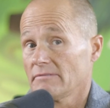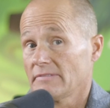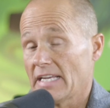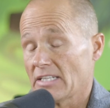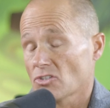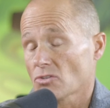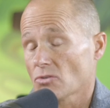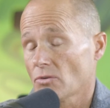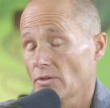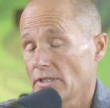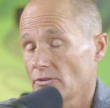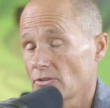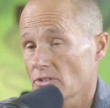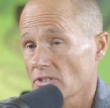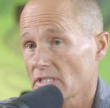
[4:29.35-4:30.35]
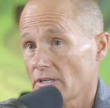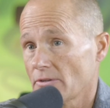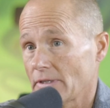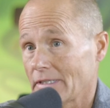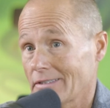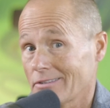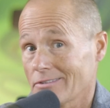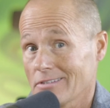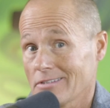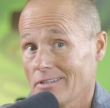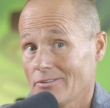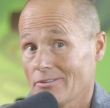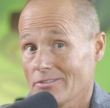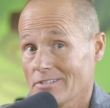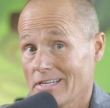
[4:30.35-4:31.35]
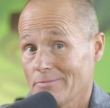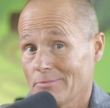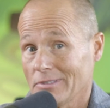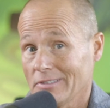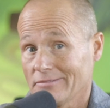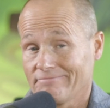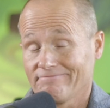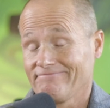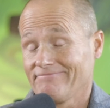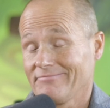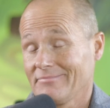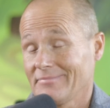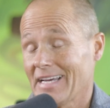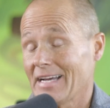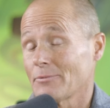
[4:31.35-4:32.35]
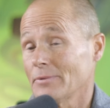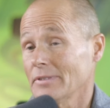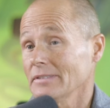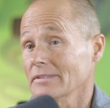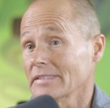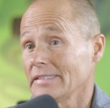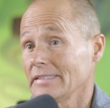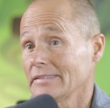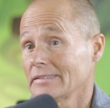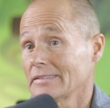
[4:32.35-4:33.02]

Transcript: That story you just said right there is another example of not really.